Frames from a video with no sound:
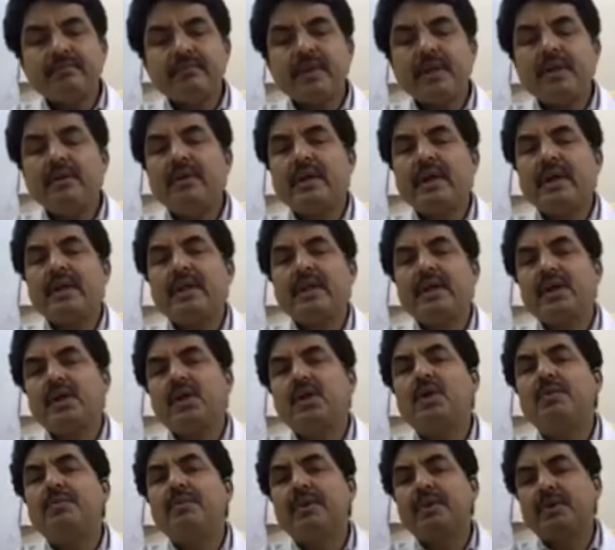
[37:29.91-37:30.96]
What are the
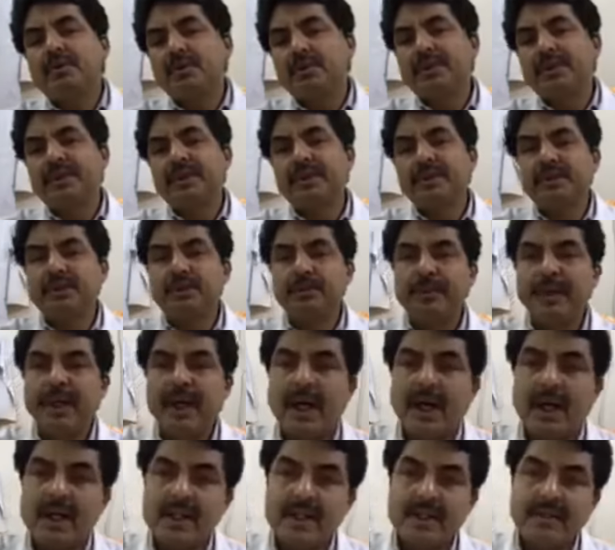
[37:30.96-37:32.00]
common question to be
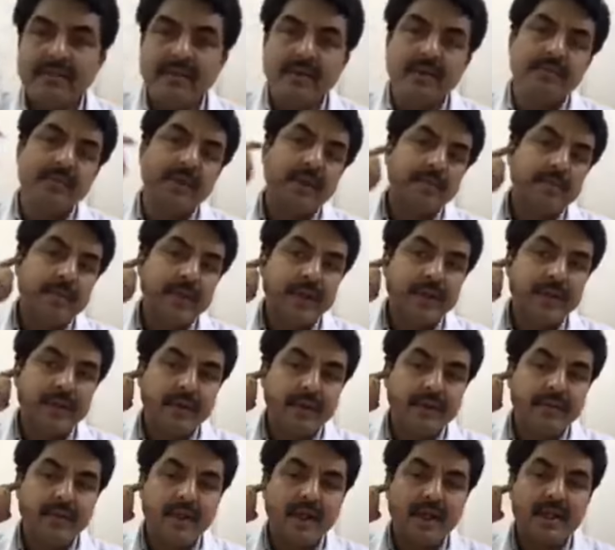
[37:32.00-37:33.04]
asked from the
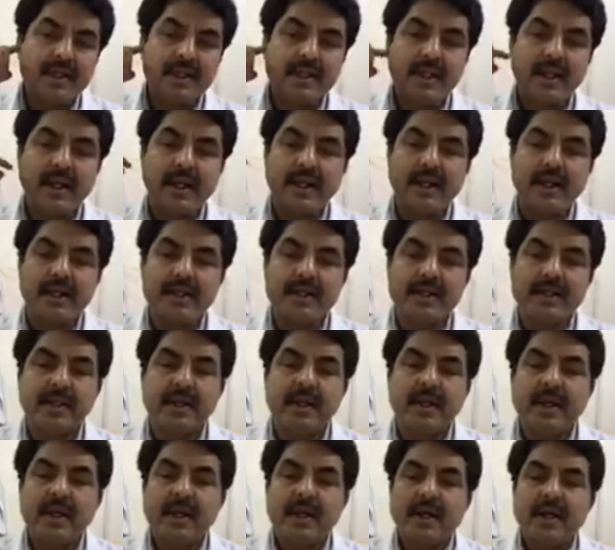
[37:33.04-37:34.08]
preauricular sinus?
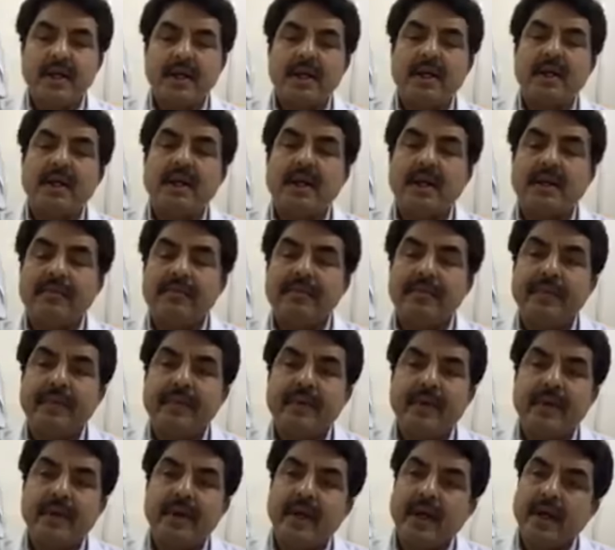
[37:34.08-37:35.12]

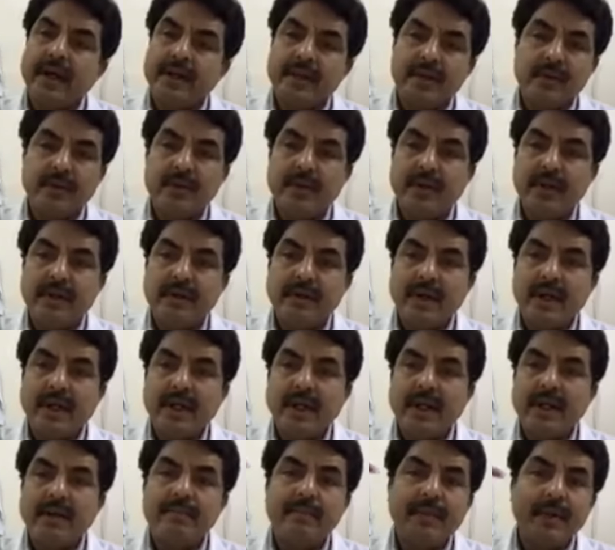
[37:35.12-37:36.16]
I told you
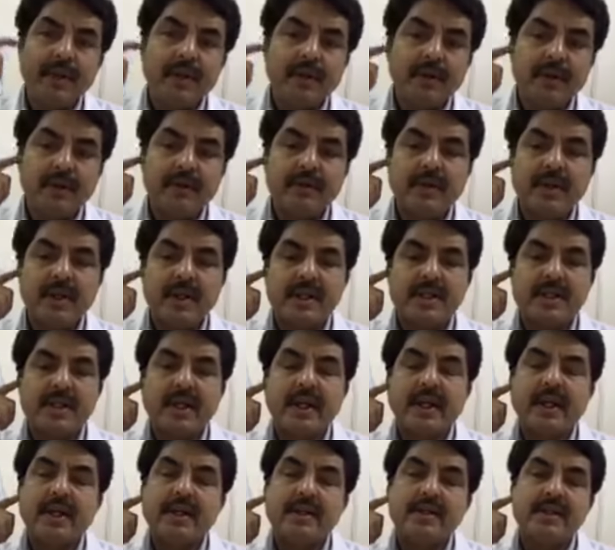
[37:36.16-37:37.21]
earlier, preauricular
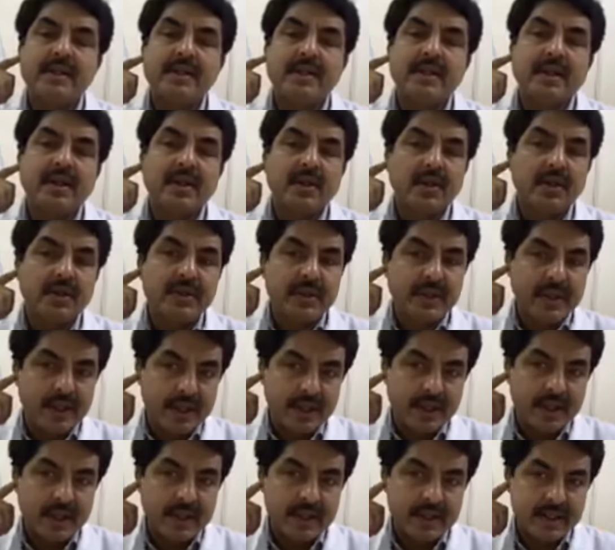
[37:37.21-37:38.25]
sinus is a
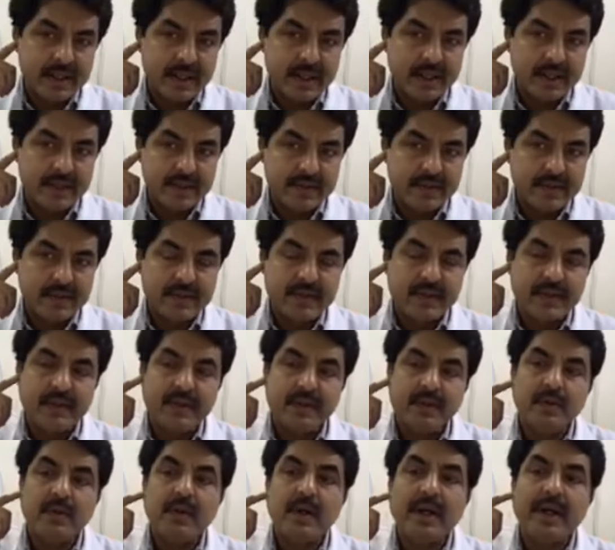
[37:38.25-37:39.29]
congenital sinus.
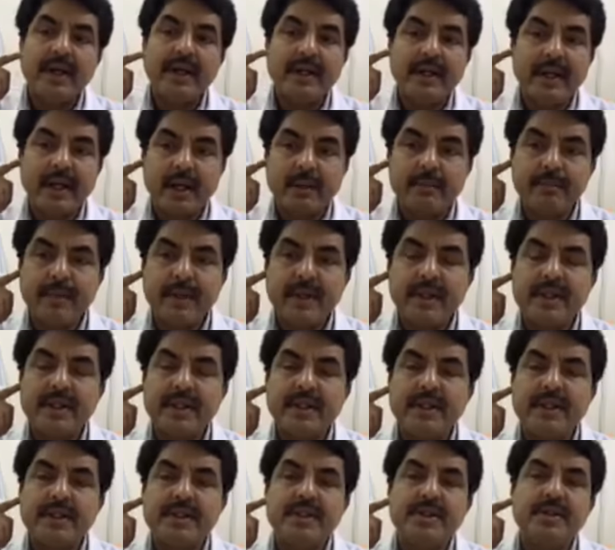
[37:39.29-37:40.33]
Why it happens?
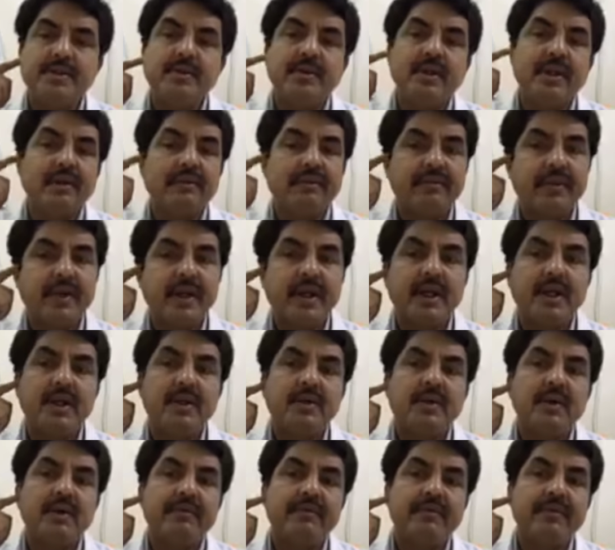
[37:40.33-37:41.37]
It is due to the
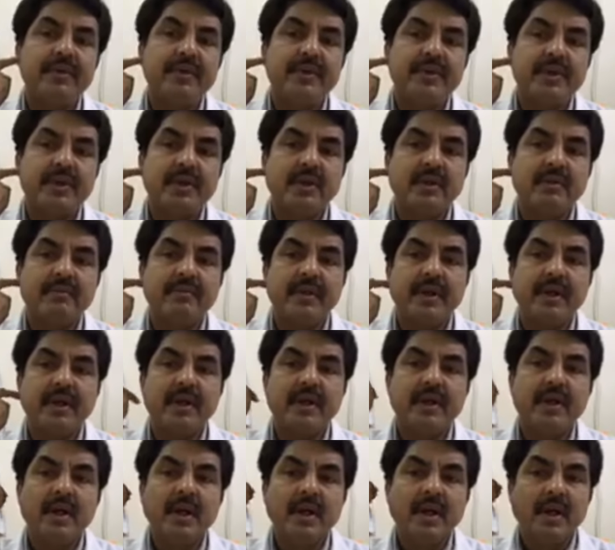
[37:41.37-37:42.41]
failure of fusion of
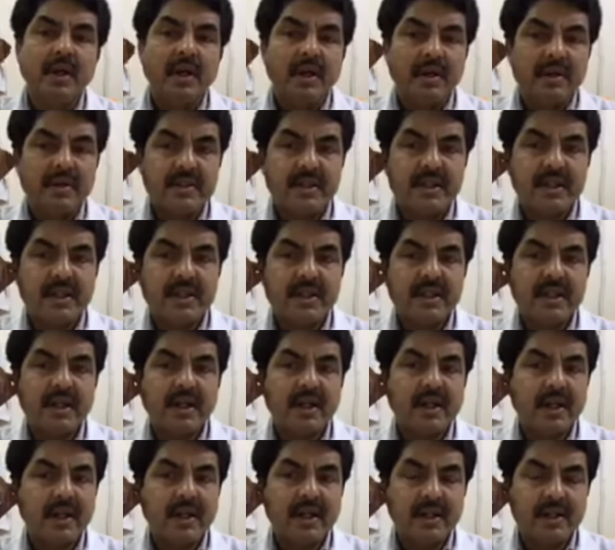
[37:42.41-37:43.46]
the 6
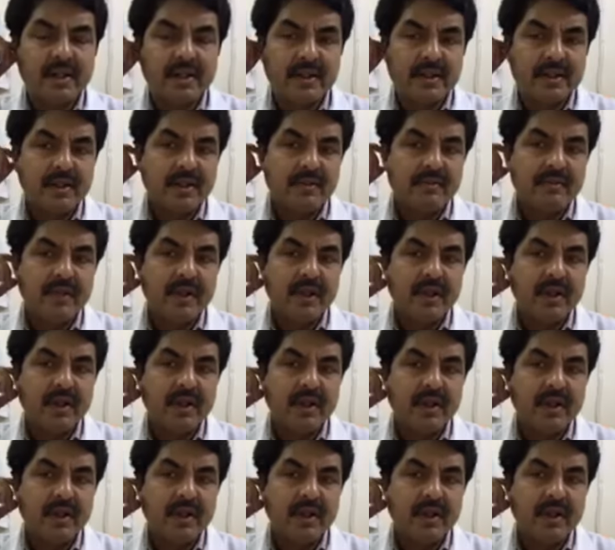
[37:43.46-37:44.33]
cartilages of the